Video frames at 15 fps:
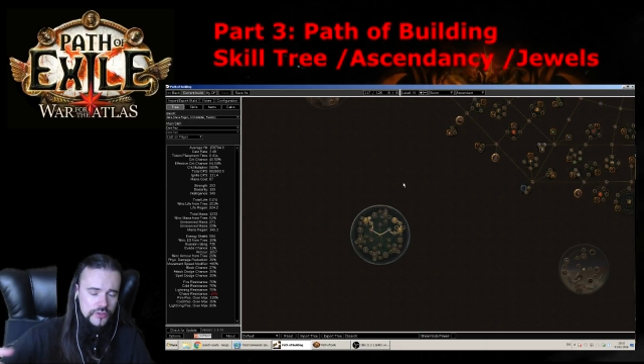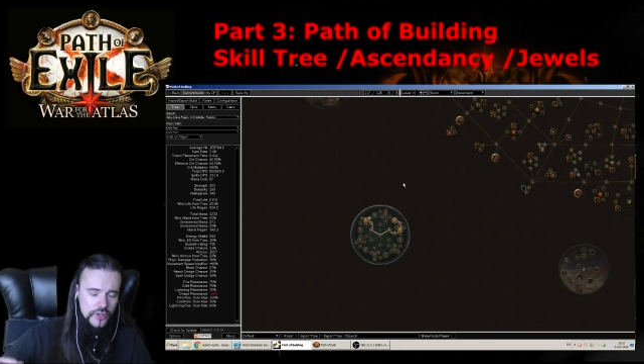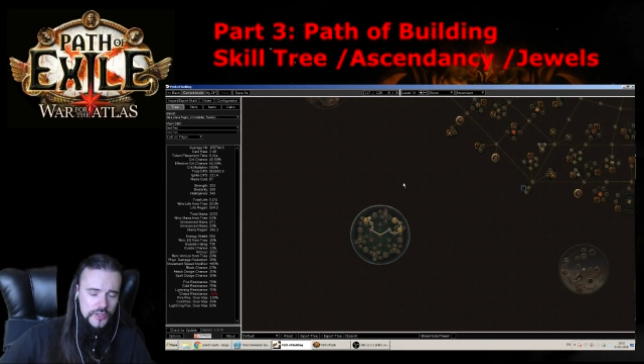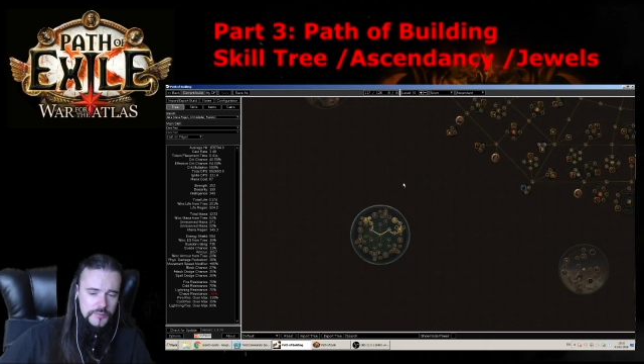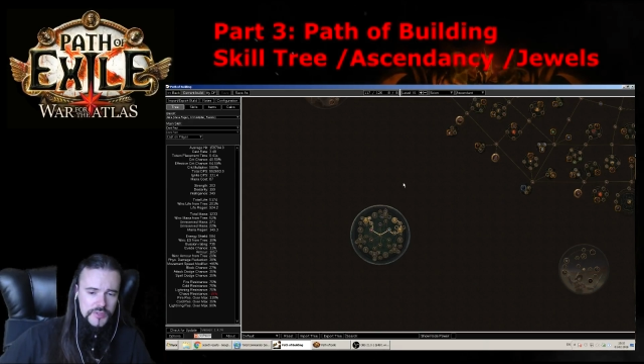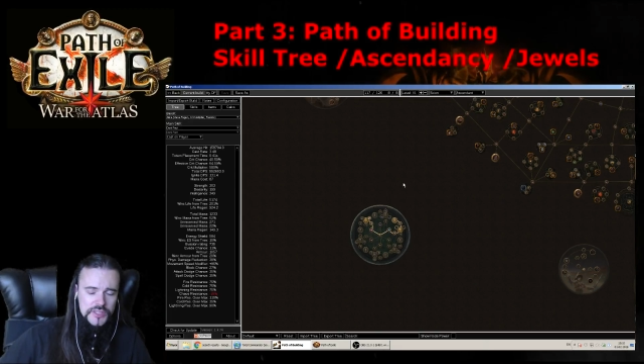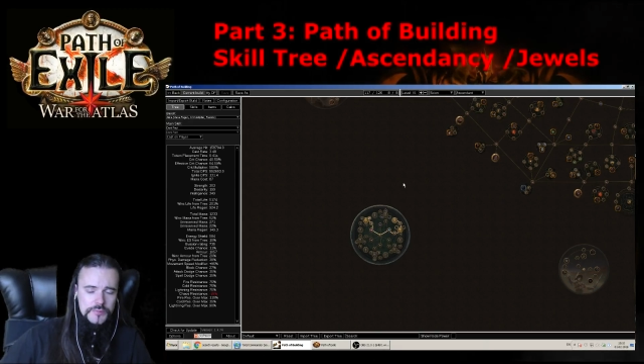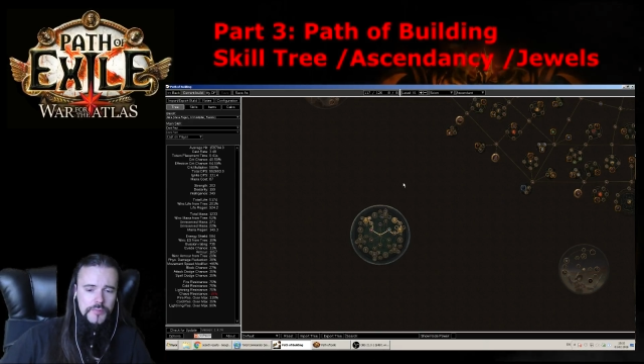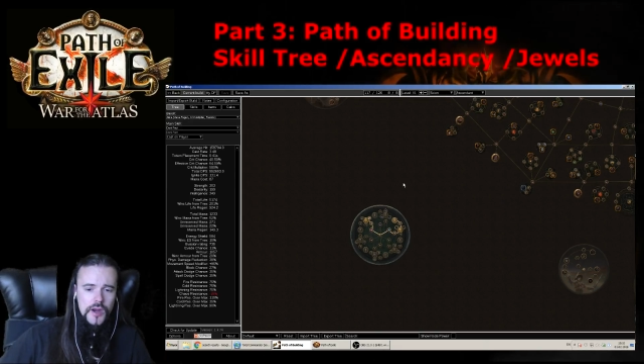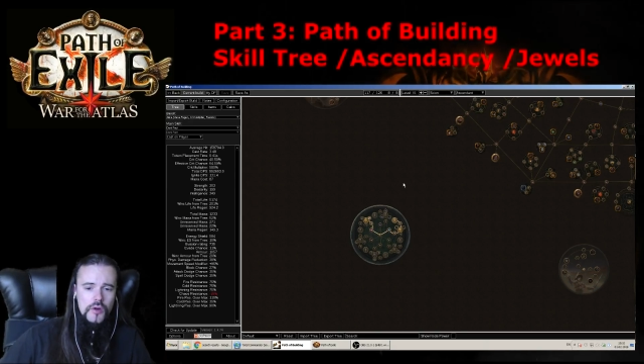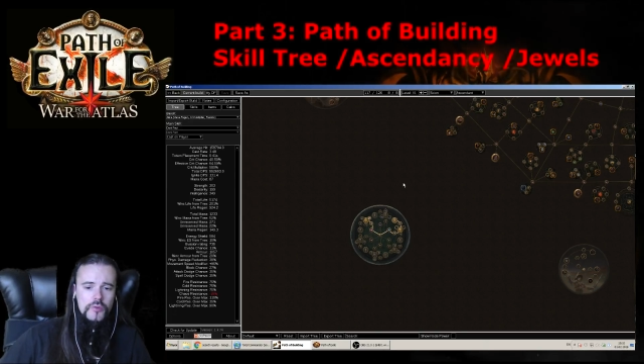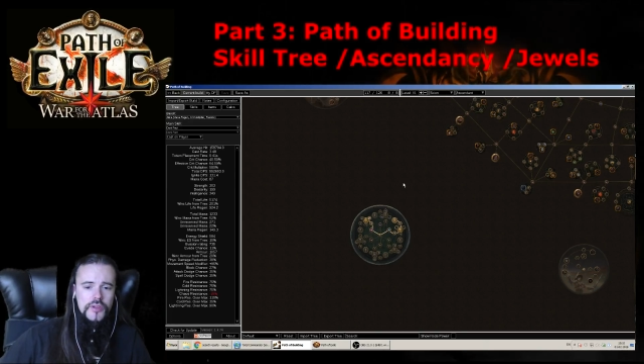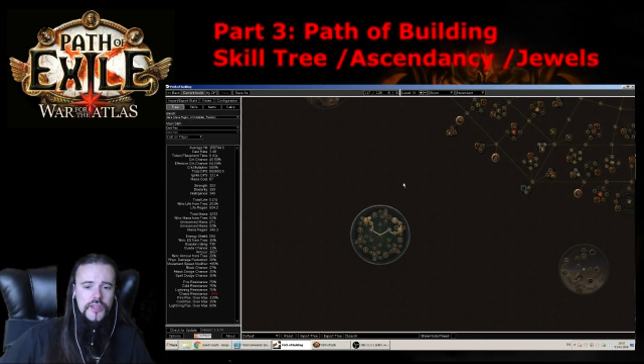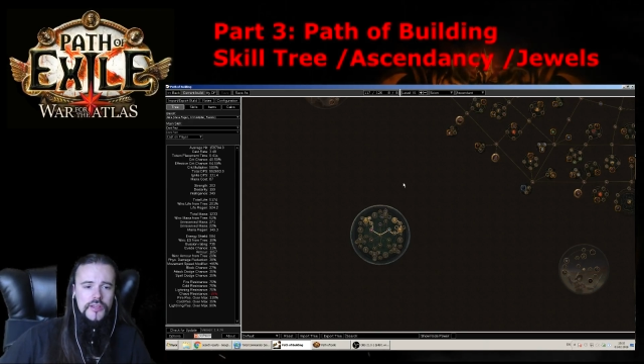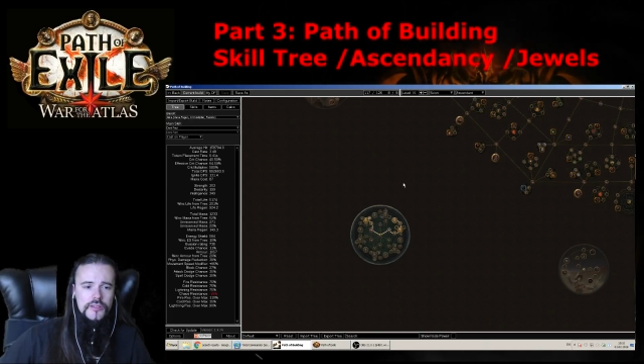totem
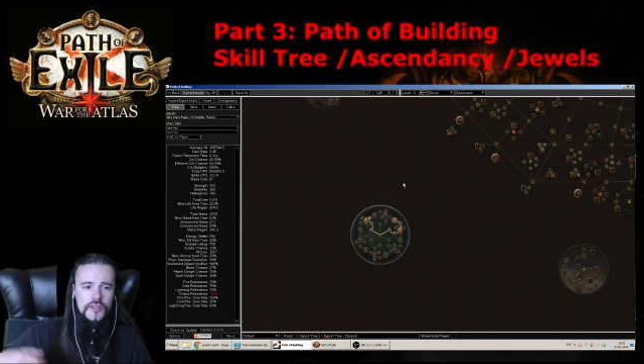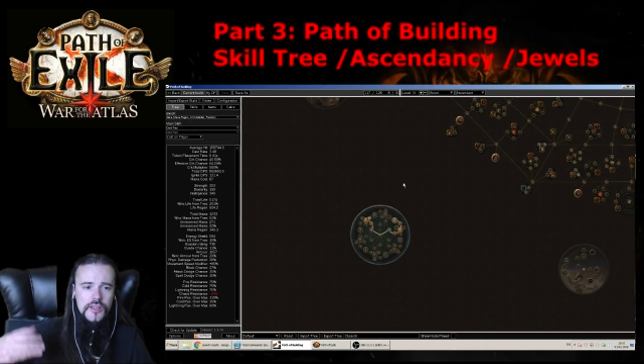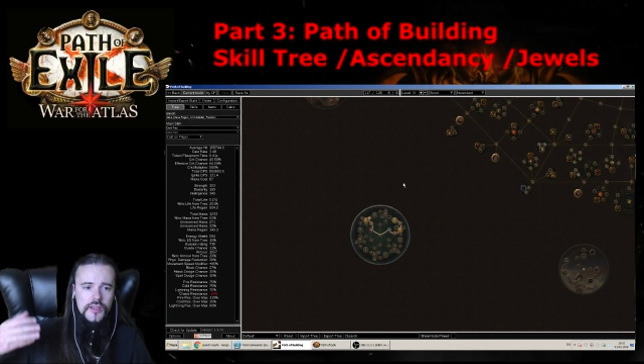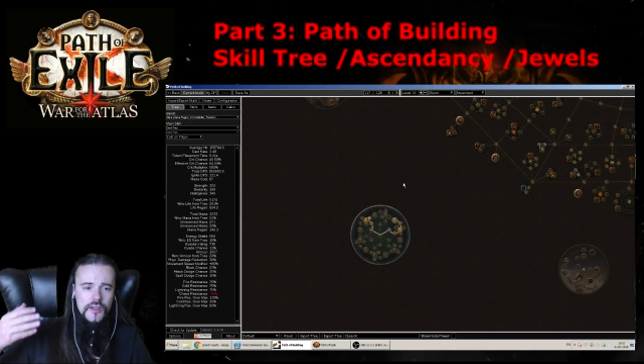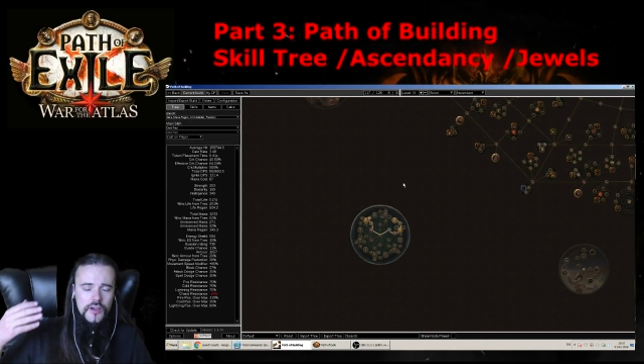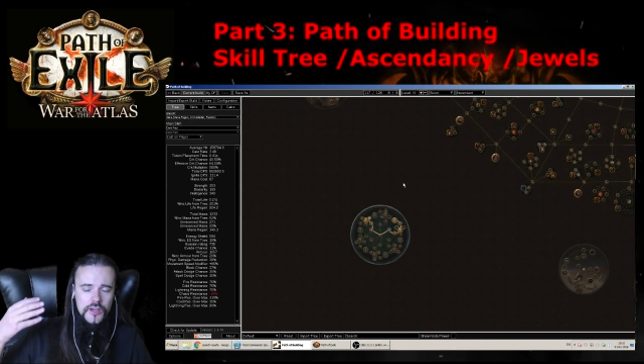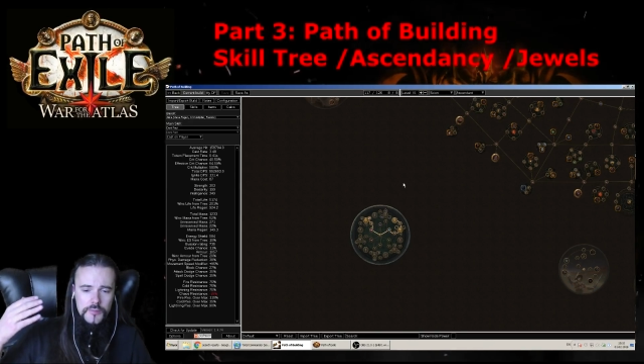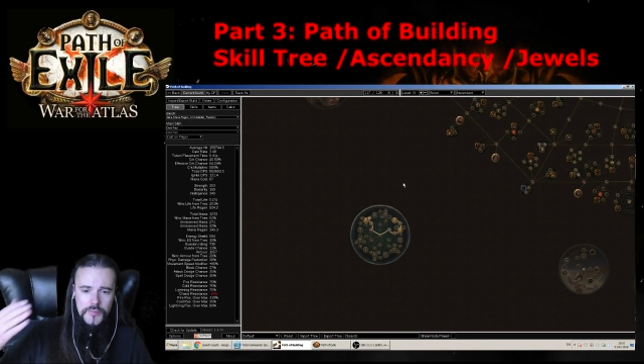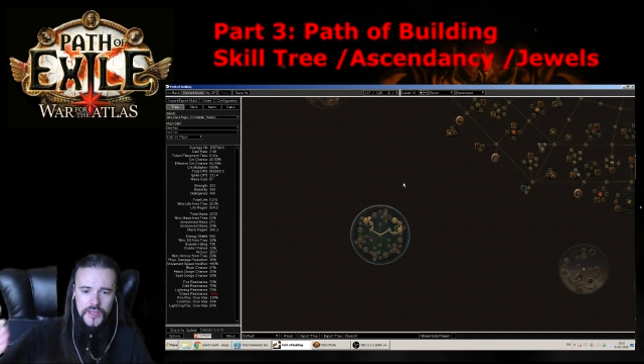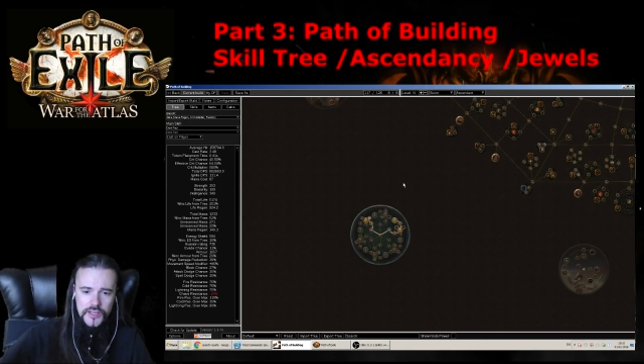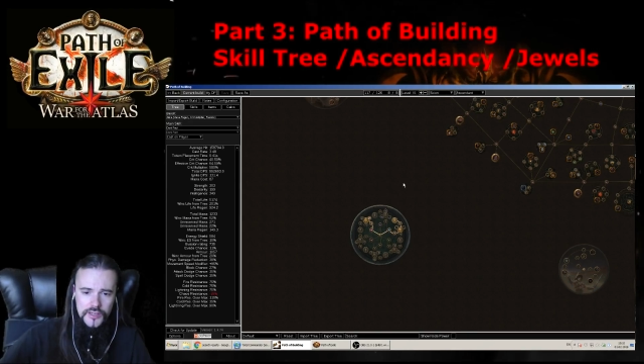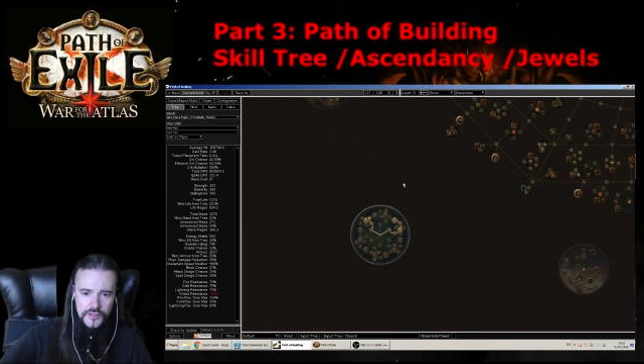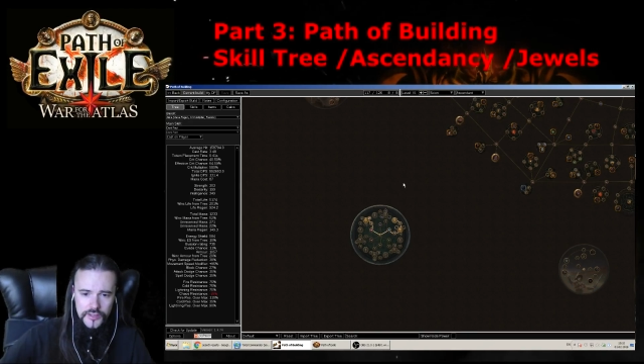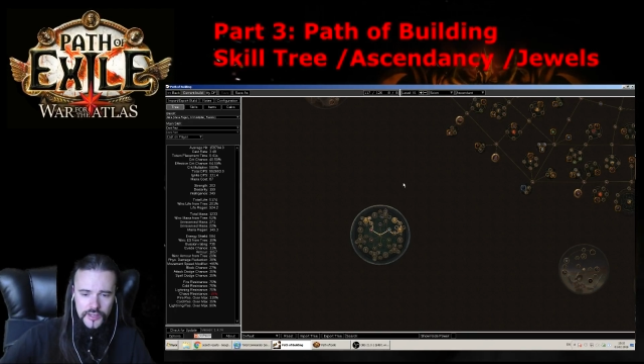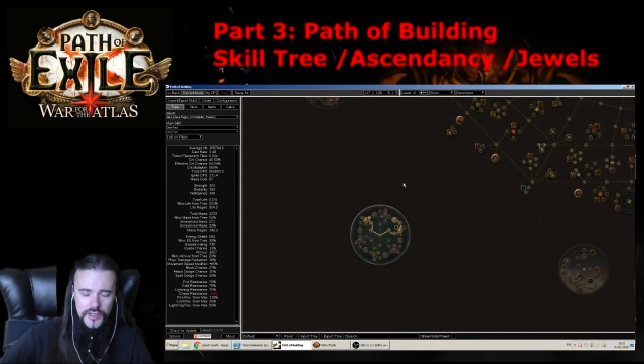expires, we get
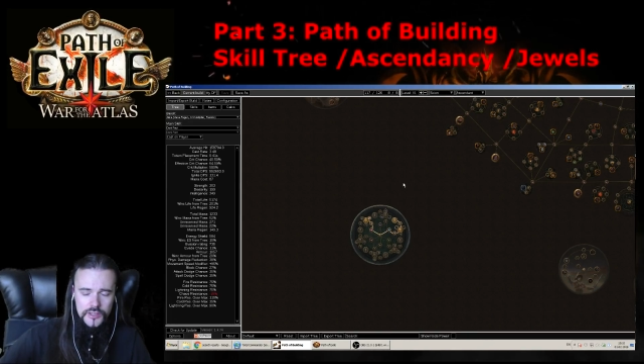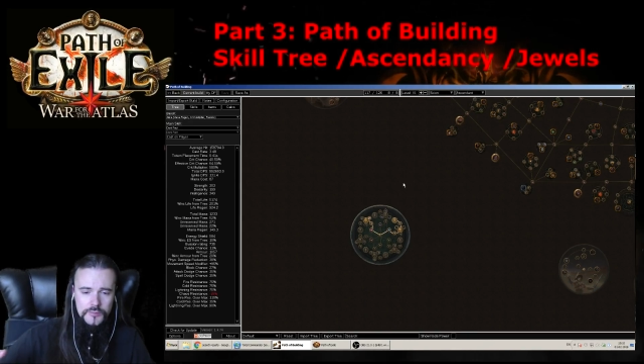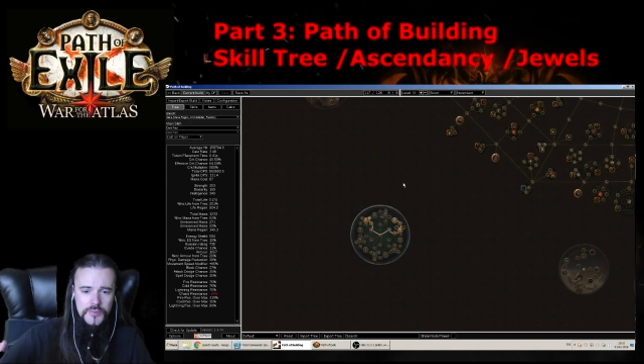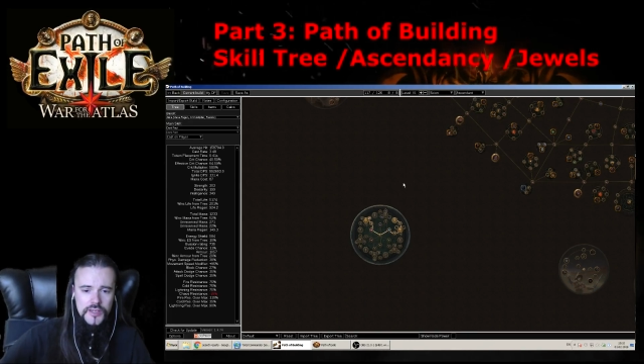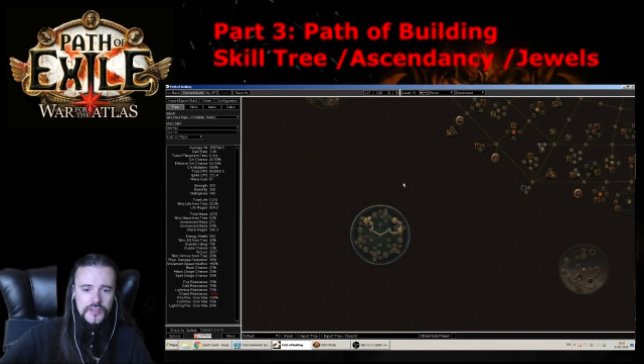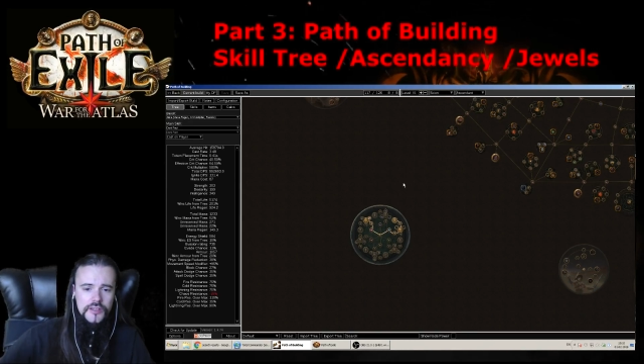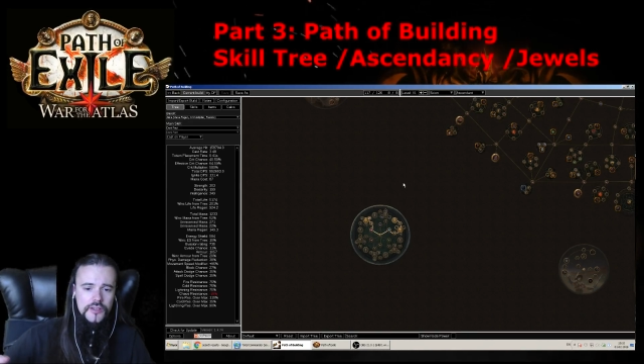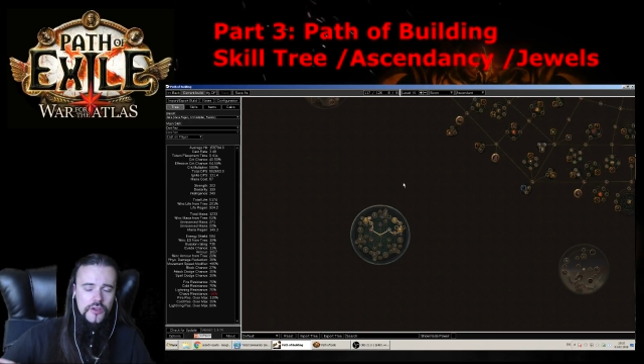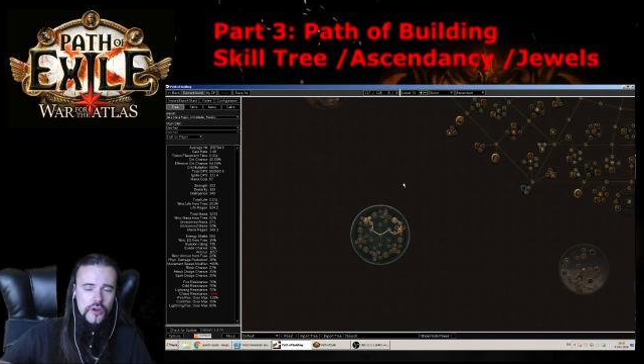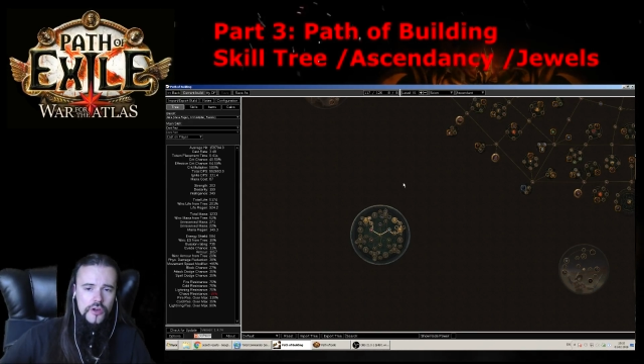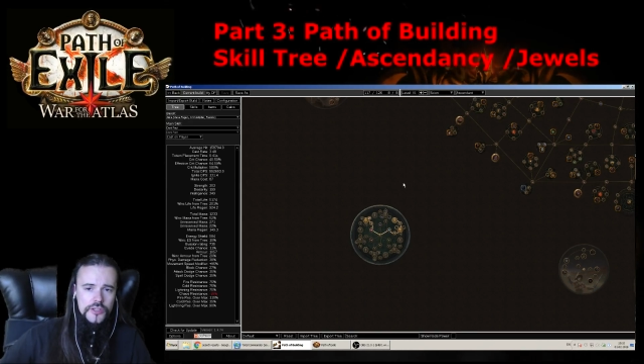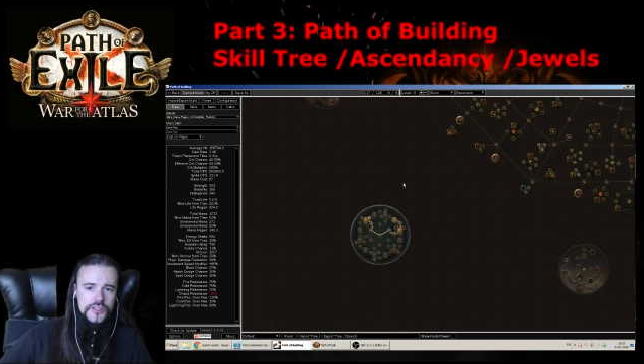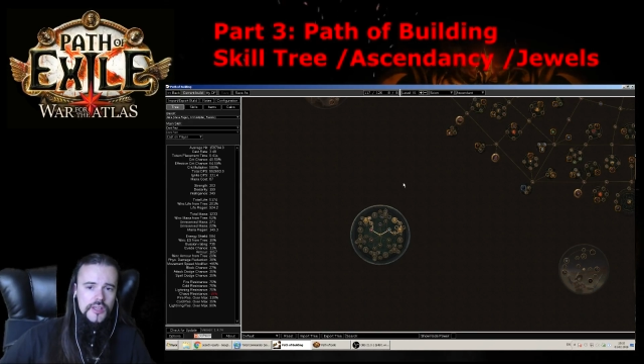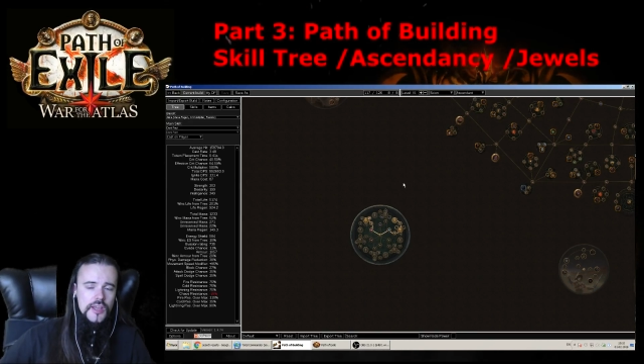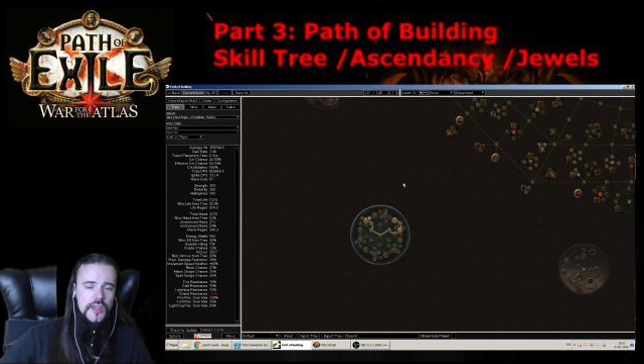automatically
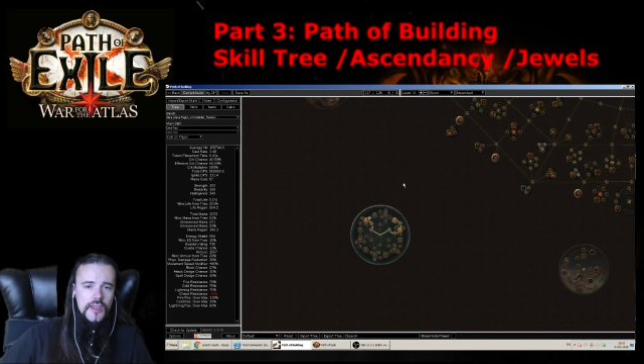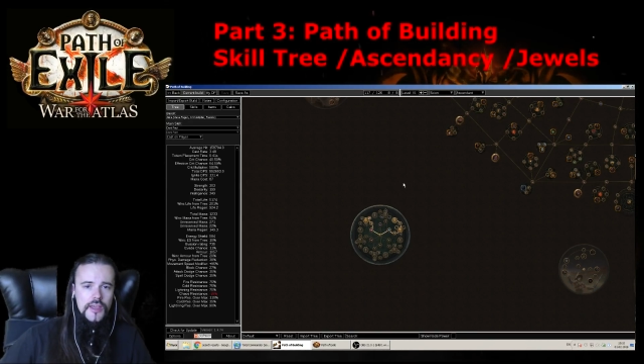cursed.